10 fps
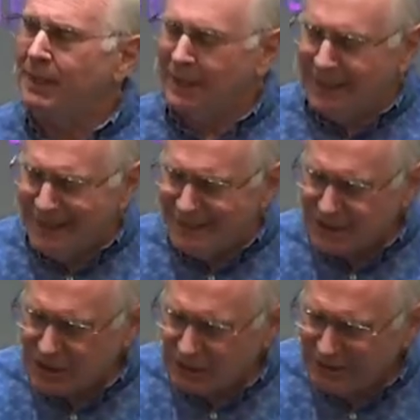
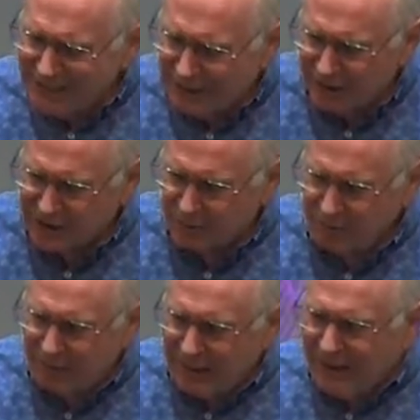It's legalism.
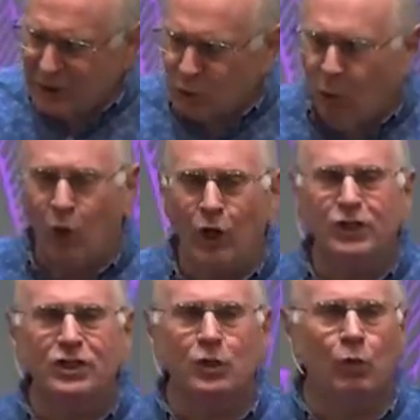It's
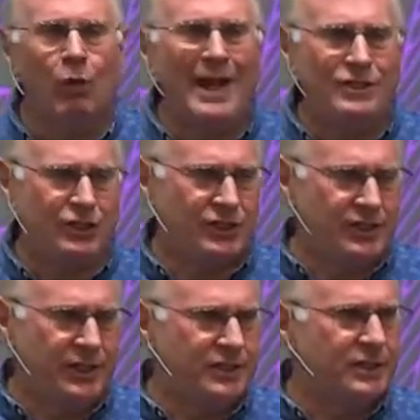works
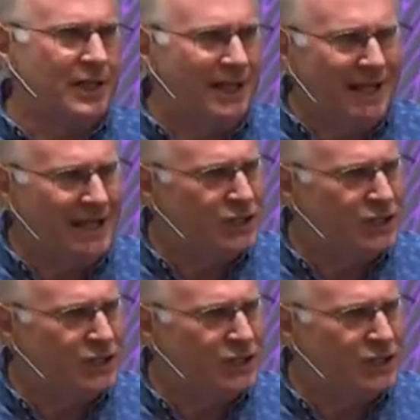righteousness. It's